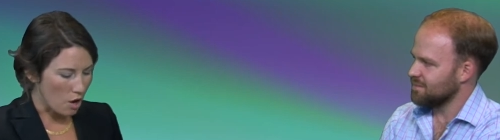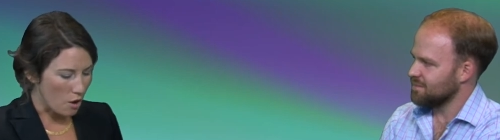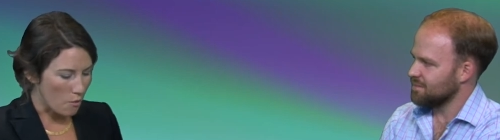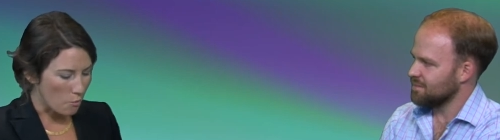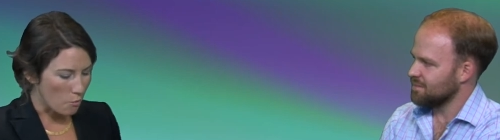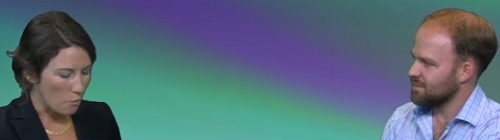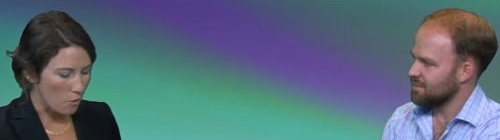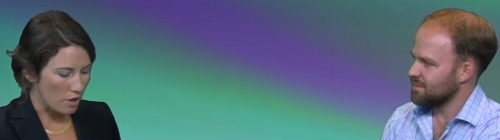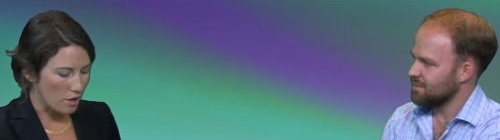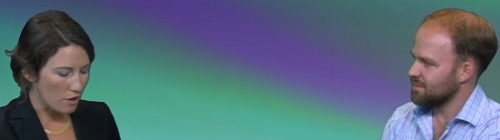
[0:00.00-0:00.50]

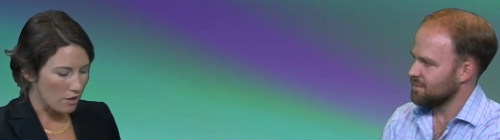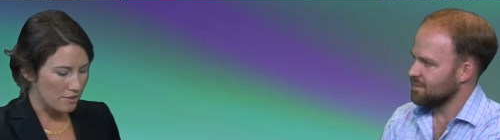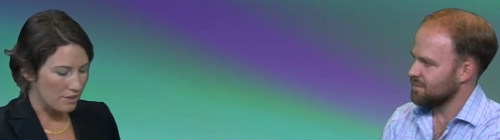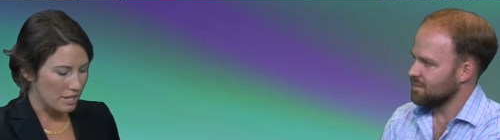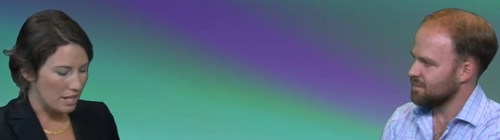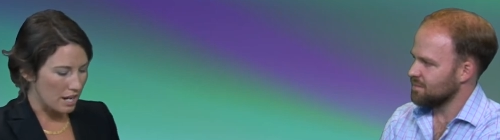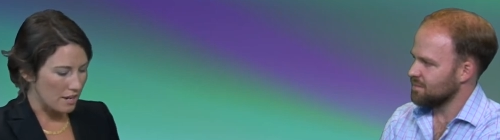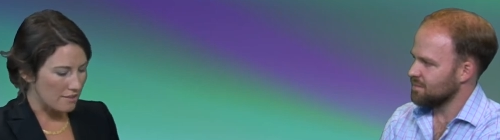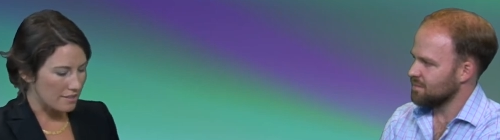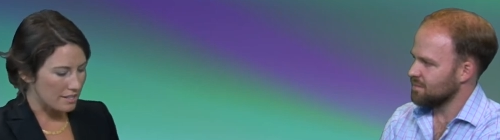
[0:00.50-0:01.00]
Speaker 1: what are the
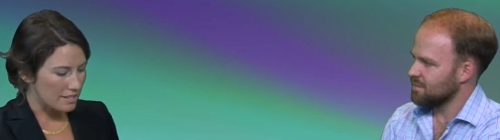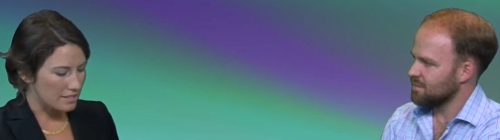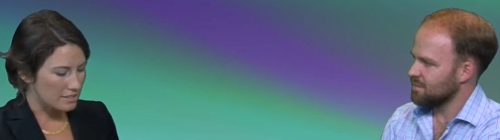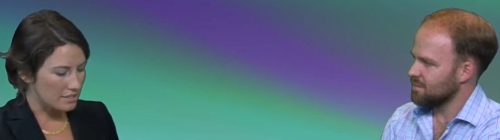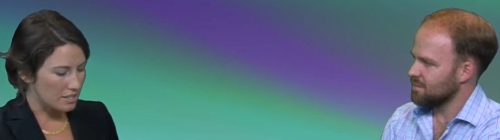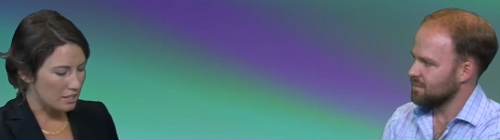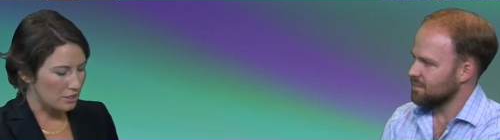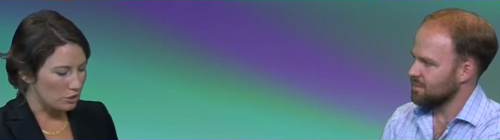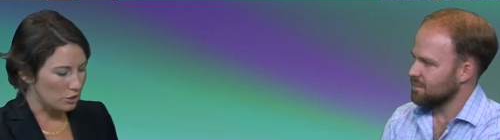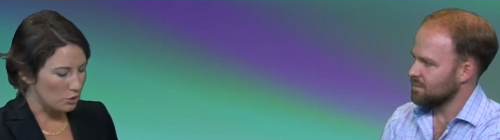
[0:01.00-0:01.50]
areas
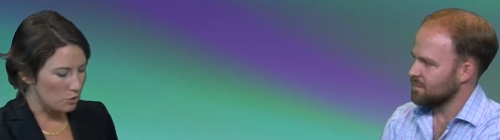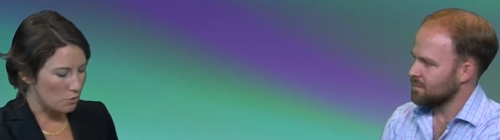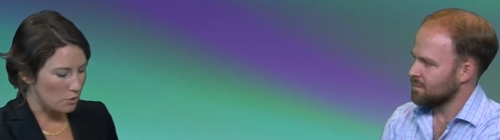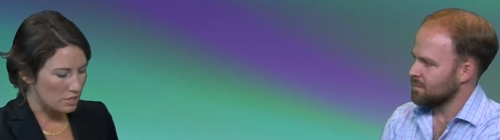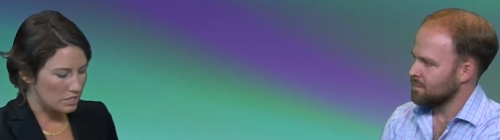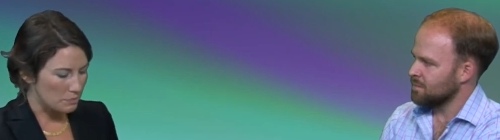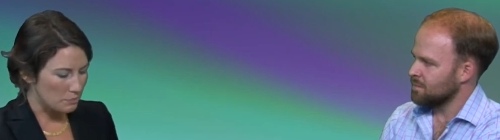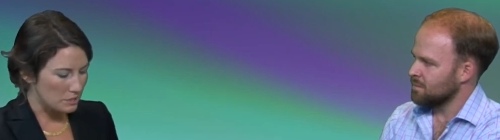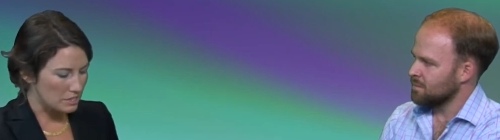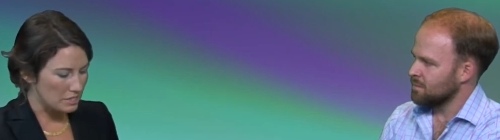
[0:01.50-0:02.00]
that you are
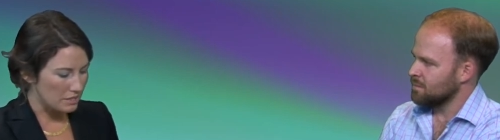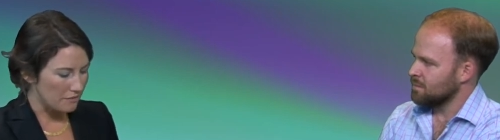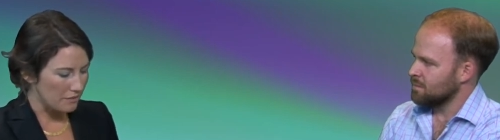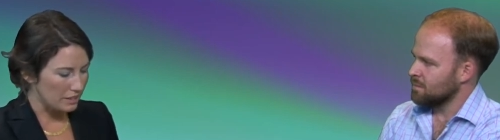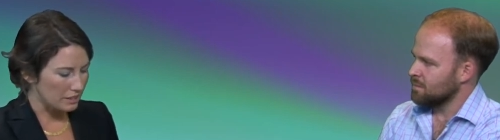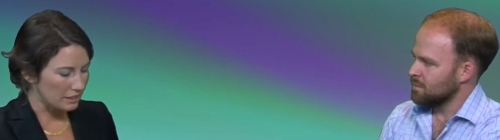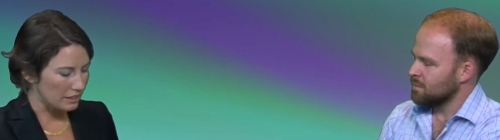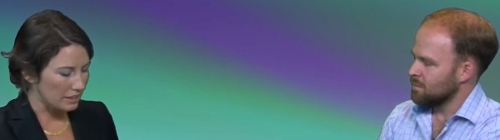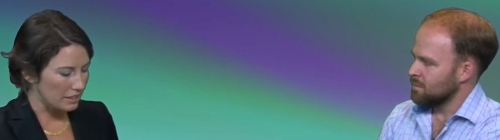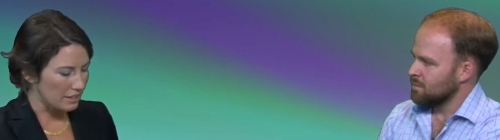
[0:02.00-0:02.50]

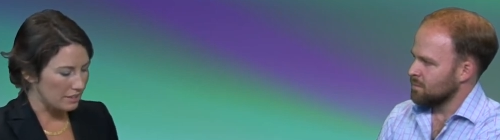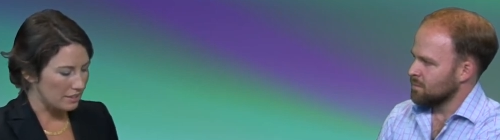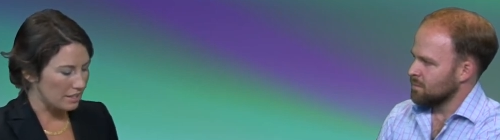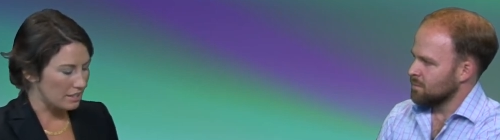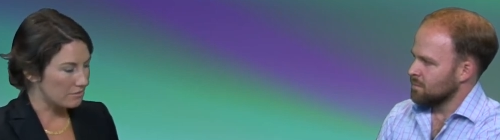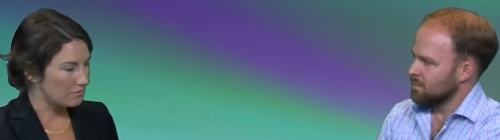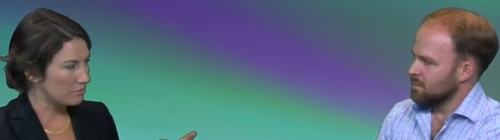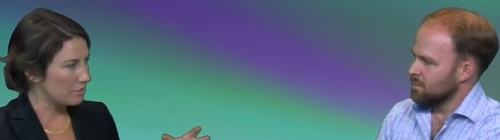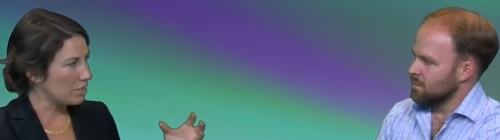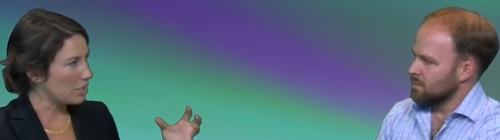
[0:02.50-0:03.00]
specifically that
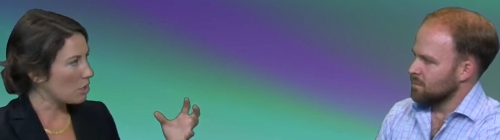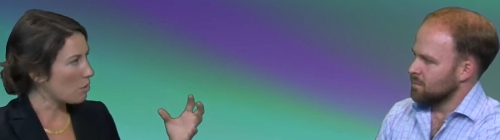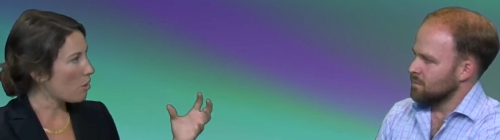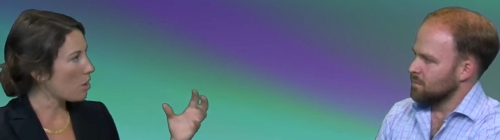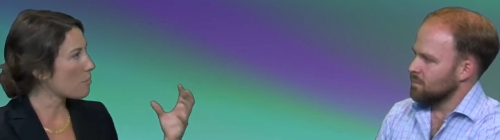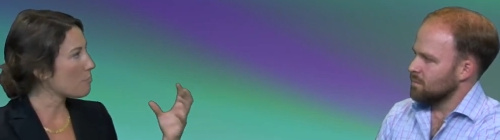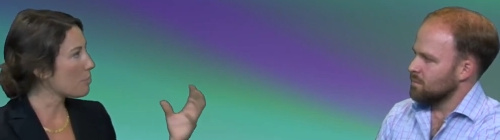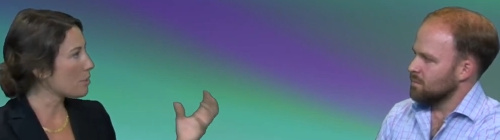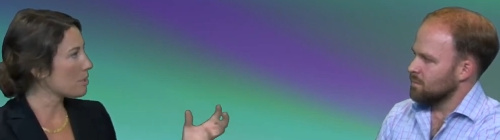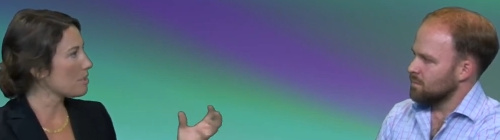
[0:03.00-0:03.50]
you know are
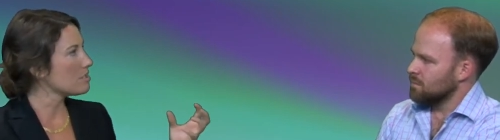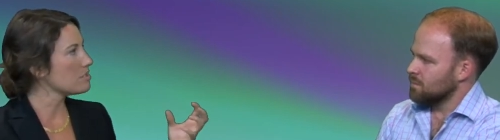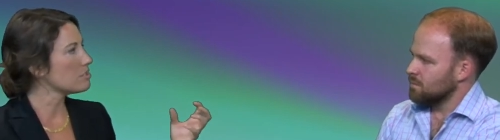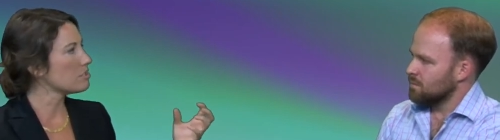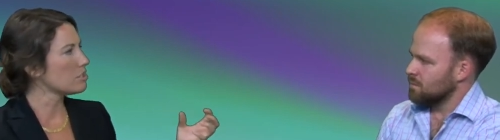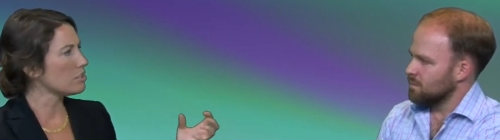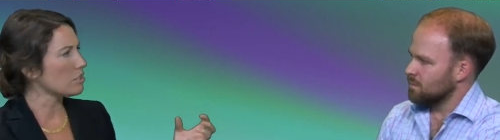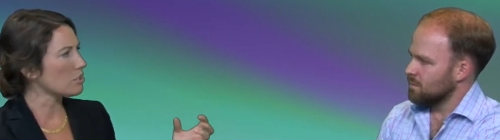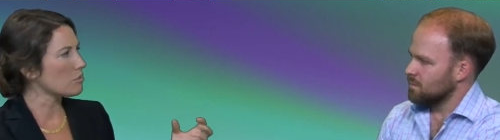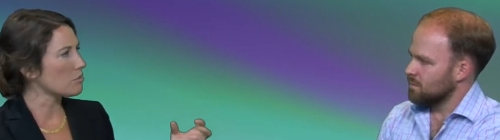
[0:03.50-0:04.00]
burdens to
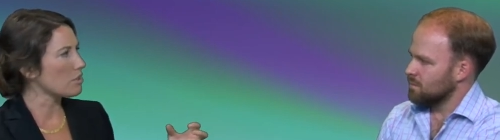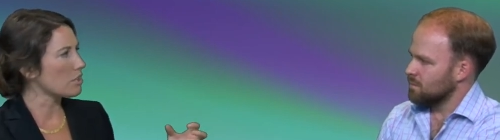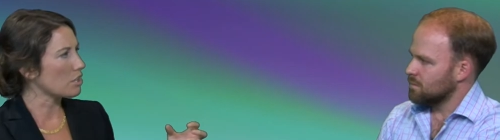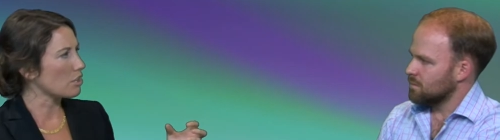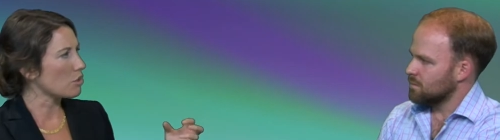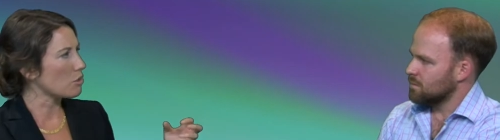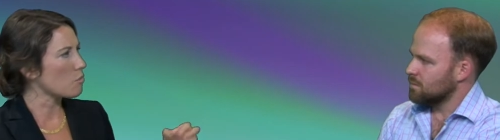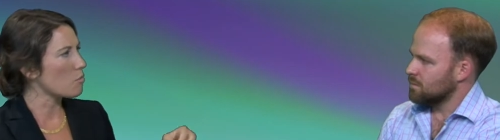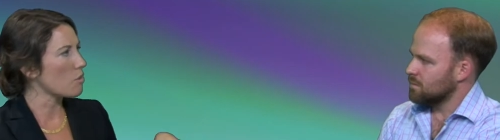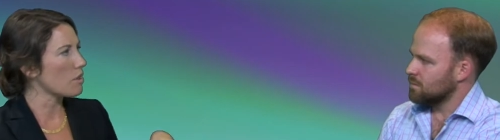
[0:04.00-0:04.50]
you that
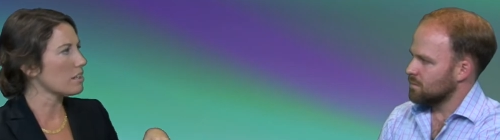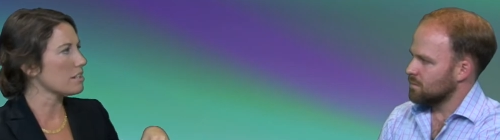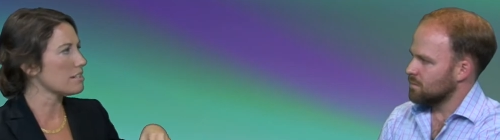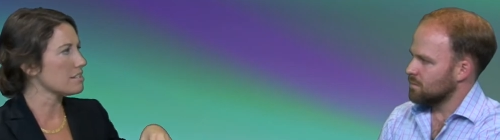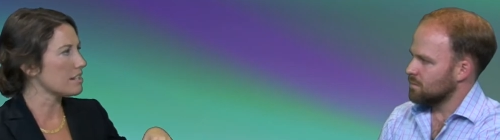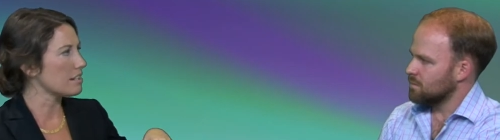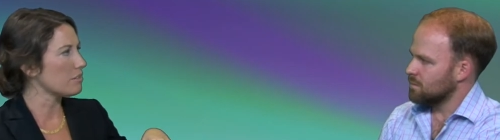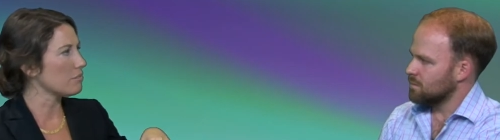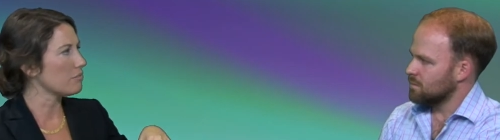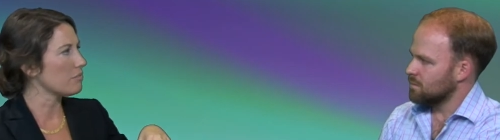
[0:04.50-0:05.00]
you want to delve